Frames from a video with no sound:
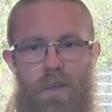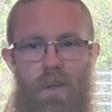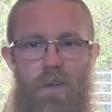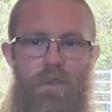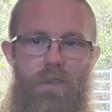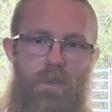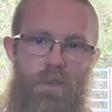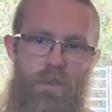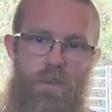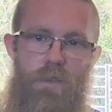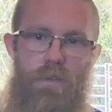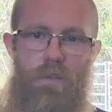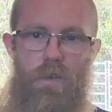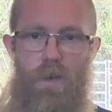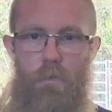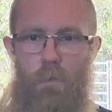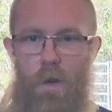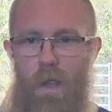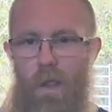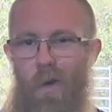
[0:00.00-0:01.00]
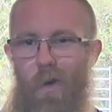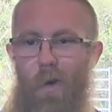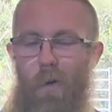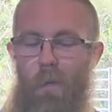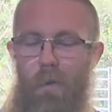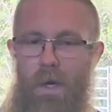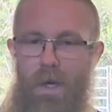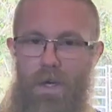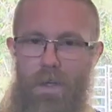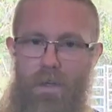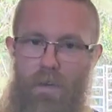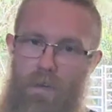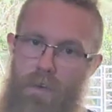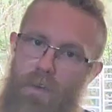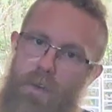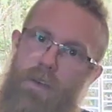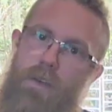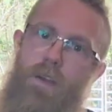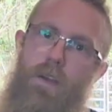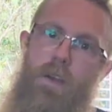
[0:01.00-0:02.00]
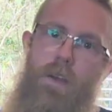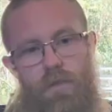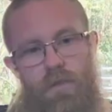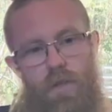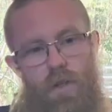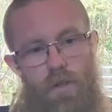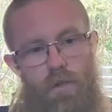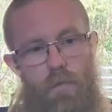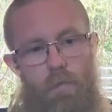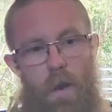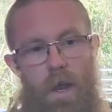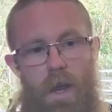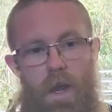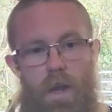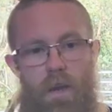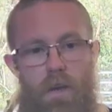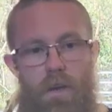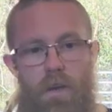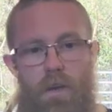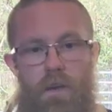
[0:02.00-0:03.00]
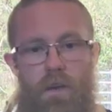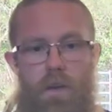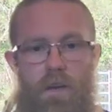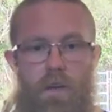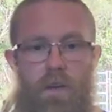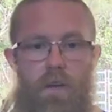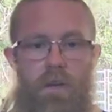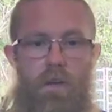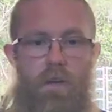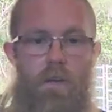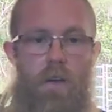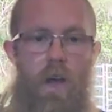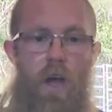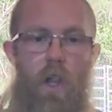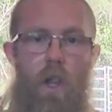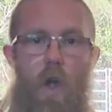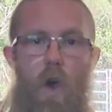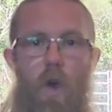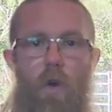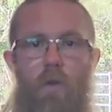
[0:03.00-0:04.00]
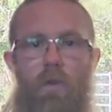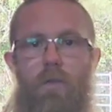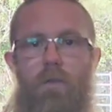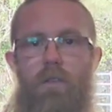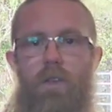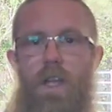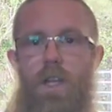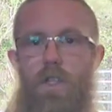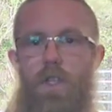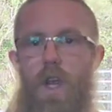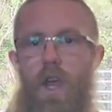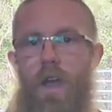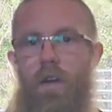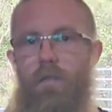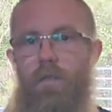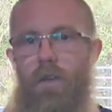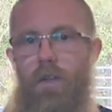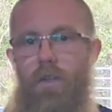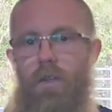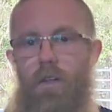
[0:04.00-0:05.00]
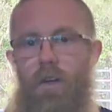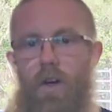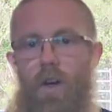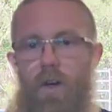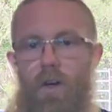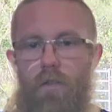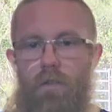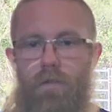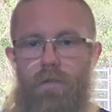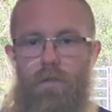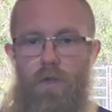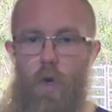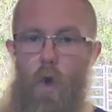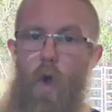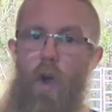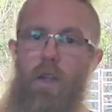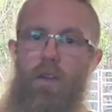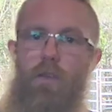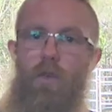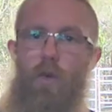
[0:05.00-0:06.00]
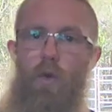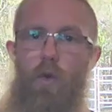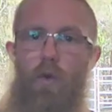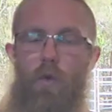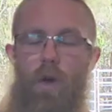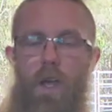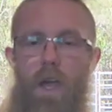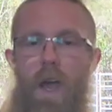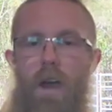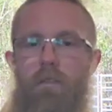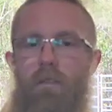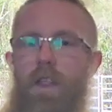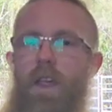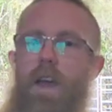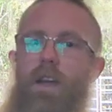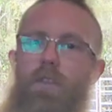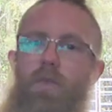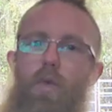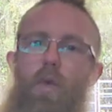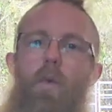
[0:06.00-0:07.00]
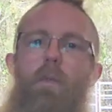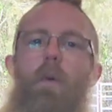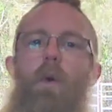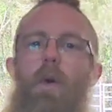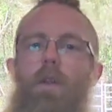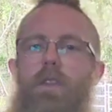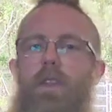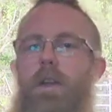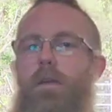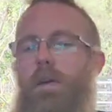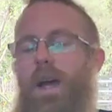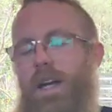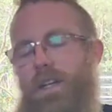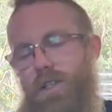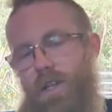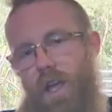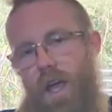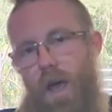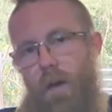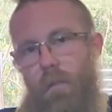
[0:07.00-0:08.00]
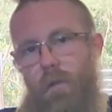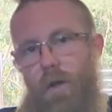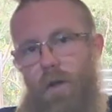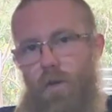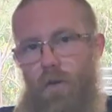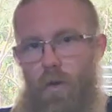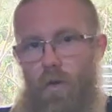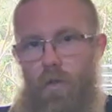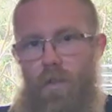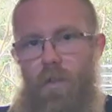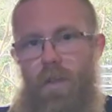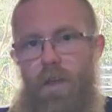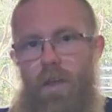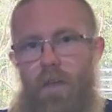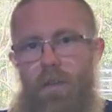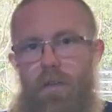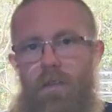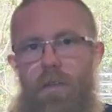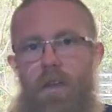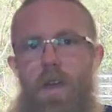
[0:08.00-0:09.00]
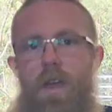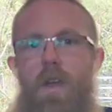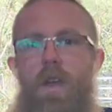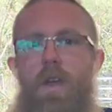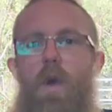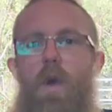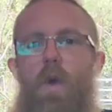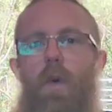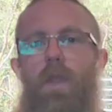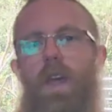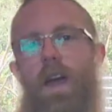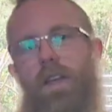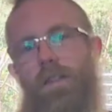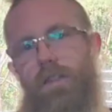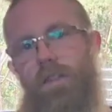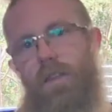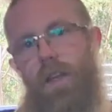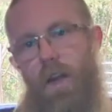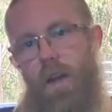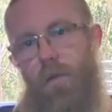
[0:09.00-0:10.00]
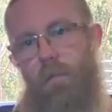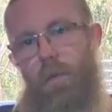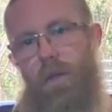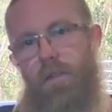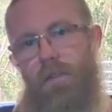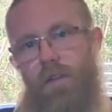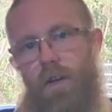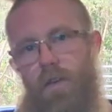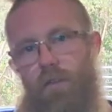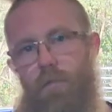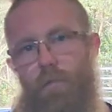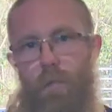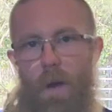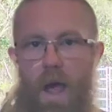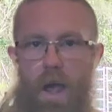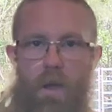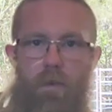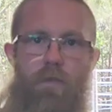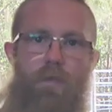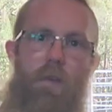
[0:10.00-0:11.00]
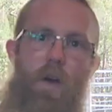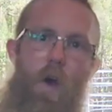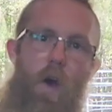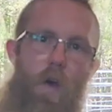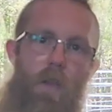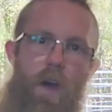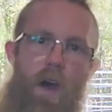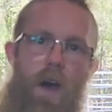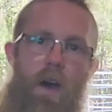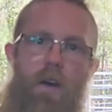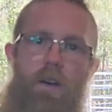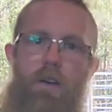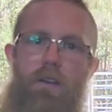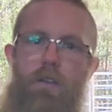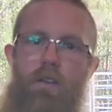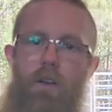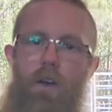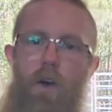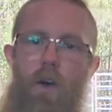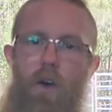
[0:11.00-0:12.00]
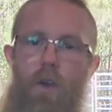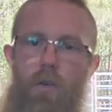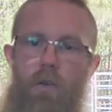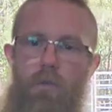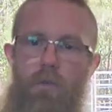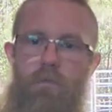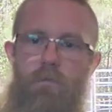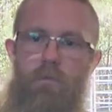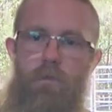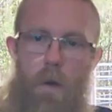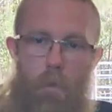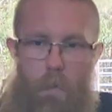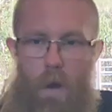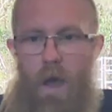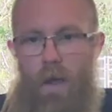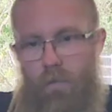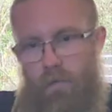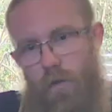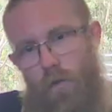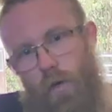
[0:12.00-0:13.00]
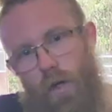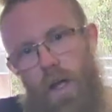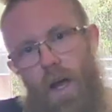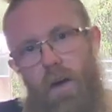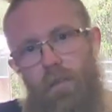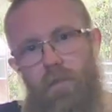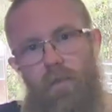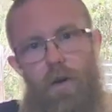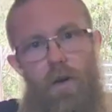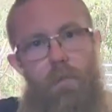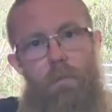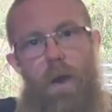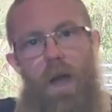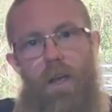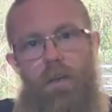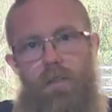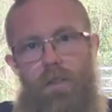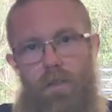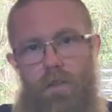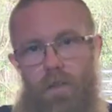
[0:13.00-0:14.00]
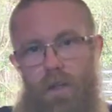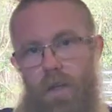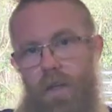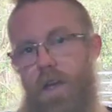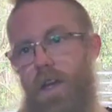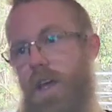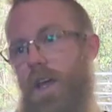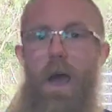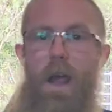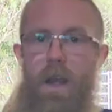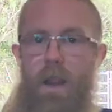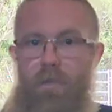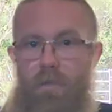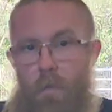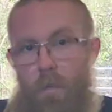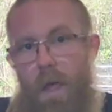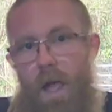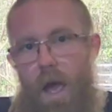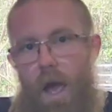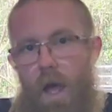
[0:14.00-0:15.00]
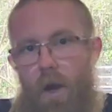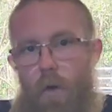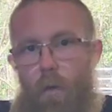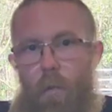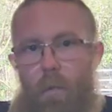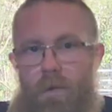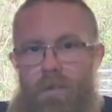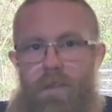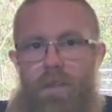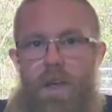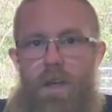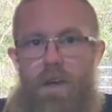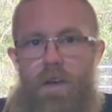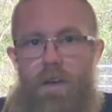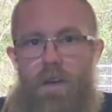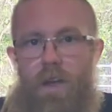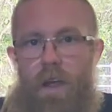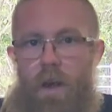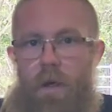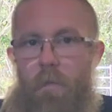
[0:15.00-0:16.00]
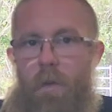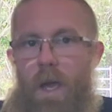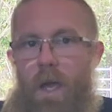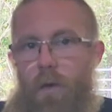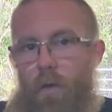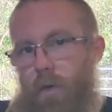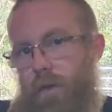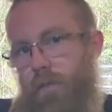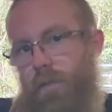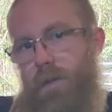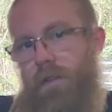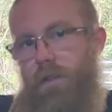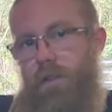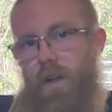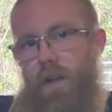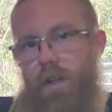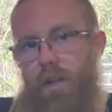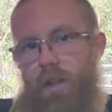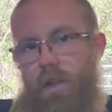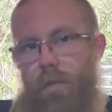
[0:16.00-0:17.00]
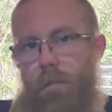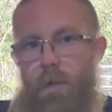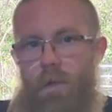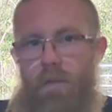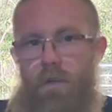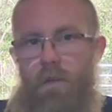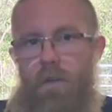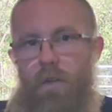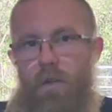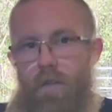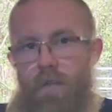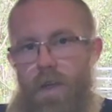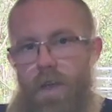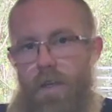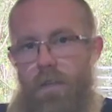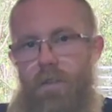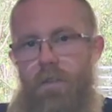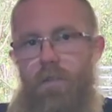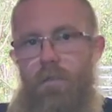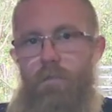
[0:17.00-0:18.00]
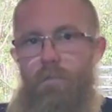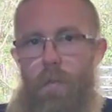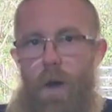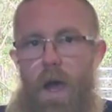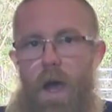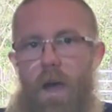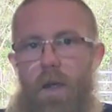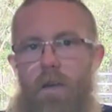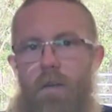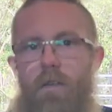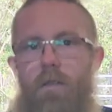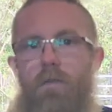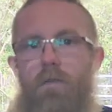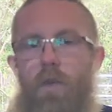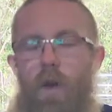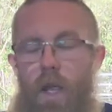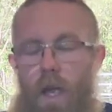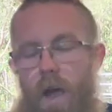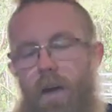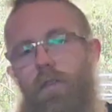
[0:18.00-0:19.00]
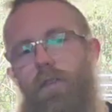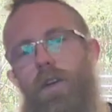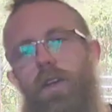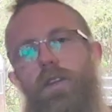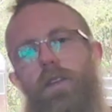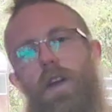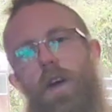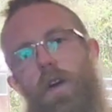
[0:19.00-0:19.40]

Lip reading: discs in my lower back. It's just been a long ditch effort of trying to recover that to a point that I'm actually able to do things without setting myself back further on my path to recovery, basically. It may never be 100% and I may always be slightly limited on things, but recovery is